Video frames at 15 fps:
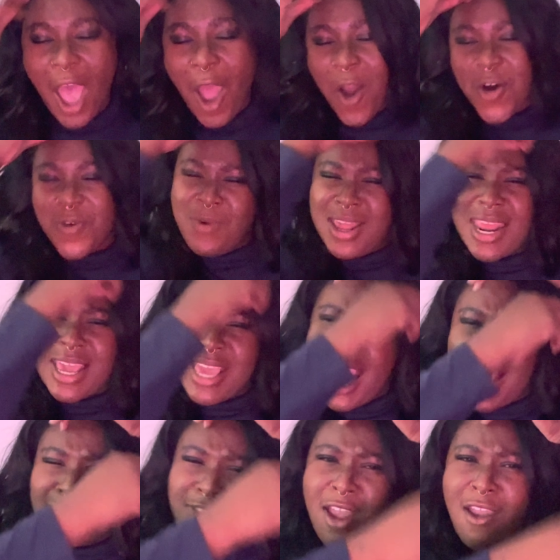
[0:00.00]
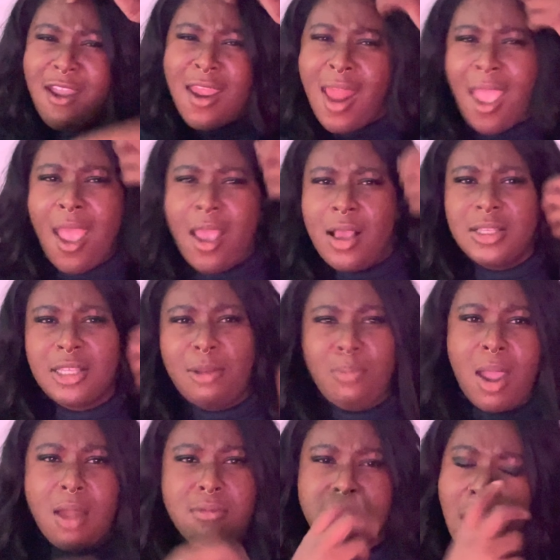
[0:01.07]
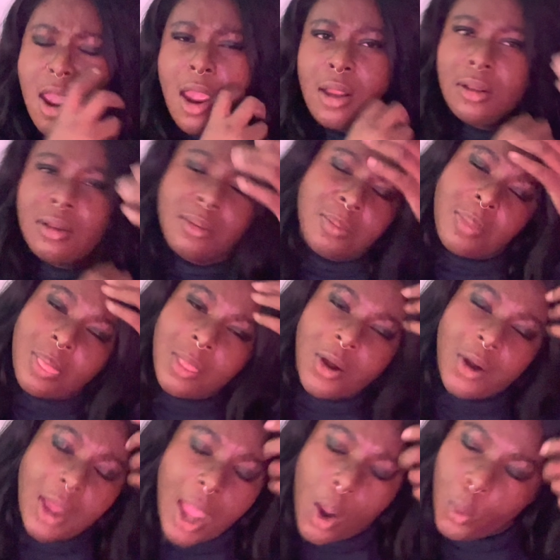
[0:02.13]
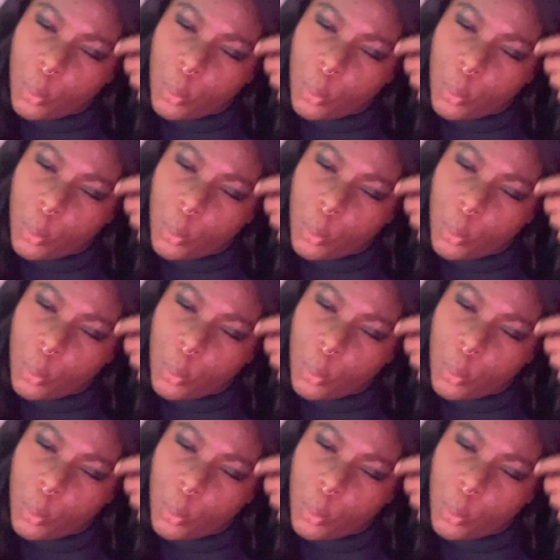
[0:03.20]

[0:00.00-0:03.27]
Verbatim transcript: wanna get dirty. It's about time. Okay.